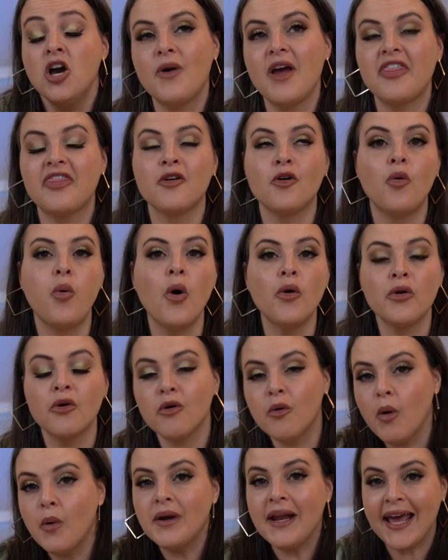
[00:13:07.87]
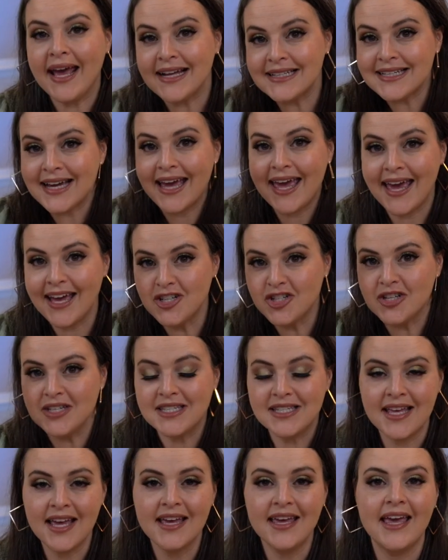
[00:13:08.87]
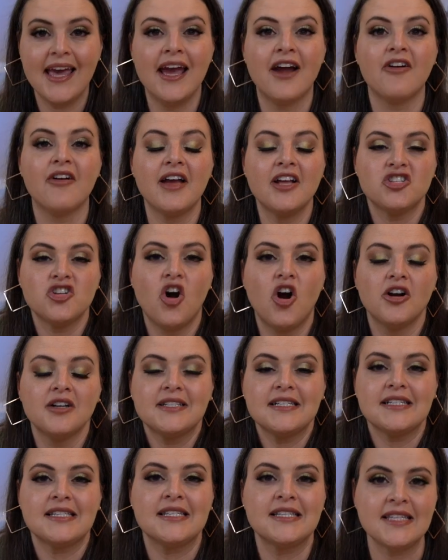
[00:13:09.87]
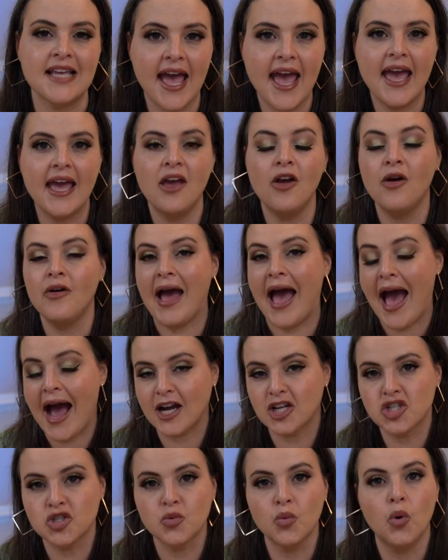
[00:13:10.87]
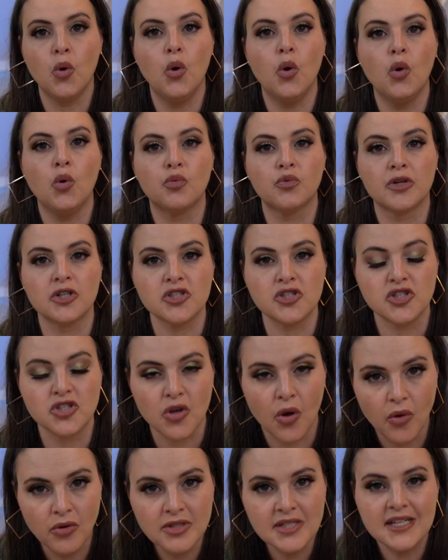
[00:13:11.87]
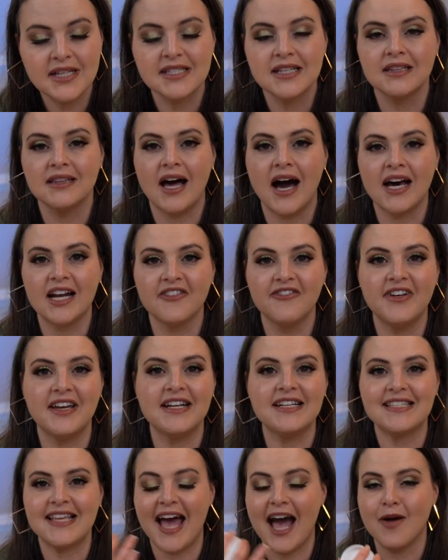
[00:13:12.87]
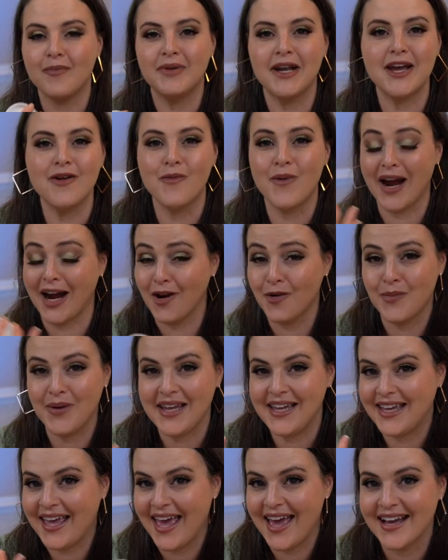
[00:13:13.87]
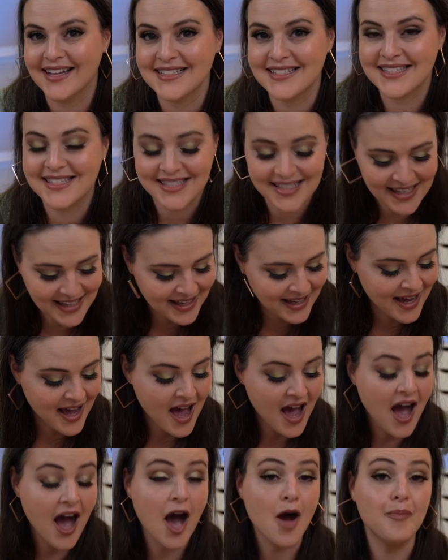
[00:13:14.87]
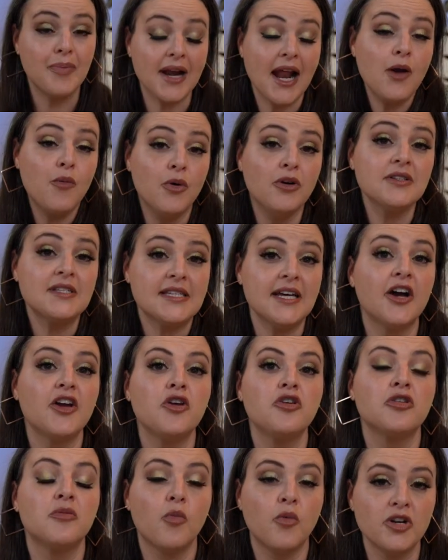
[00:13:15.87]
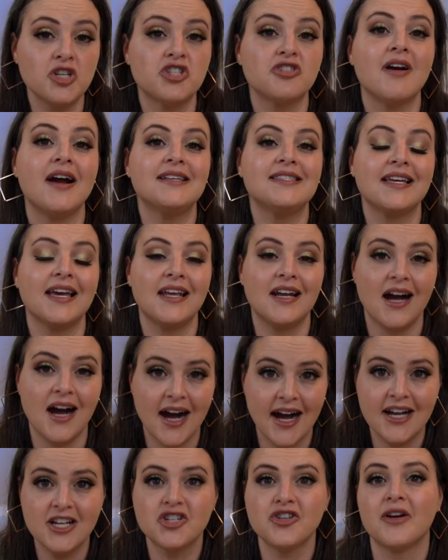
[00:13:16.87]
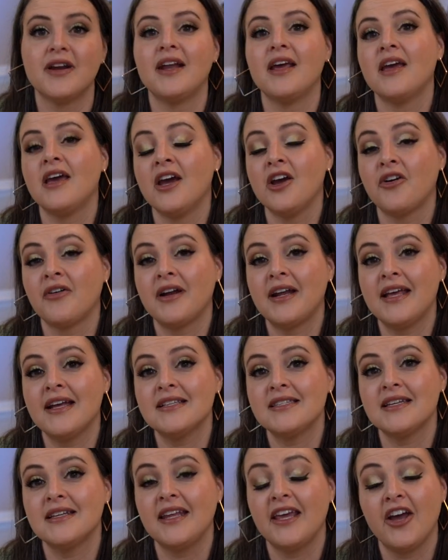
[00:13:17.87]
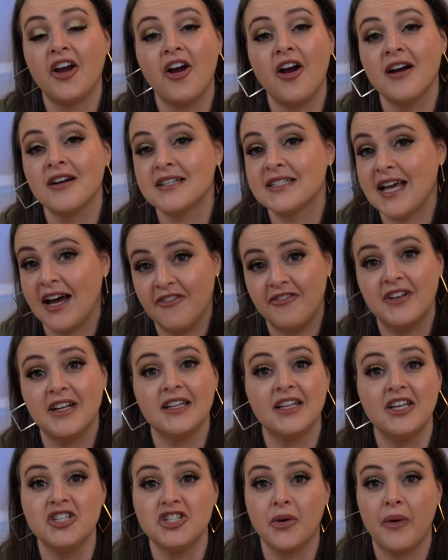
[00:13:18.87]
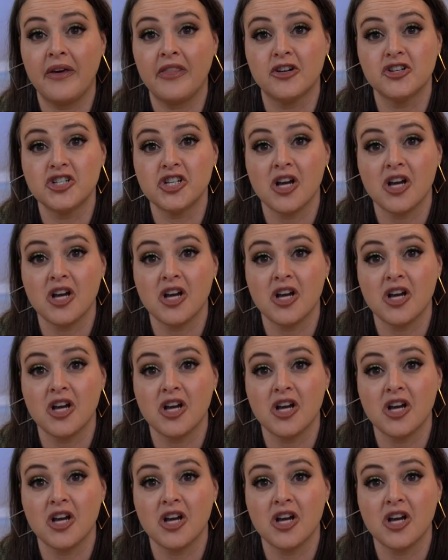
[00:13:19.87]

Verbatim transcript: With quote-unquote anti-aging skincare, it's hard to say actual results because a lot of it is happening where we can't see, but I will tell you the moisturizing and hydrating ingredients in here are definitely doing their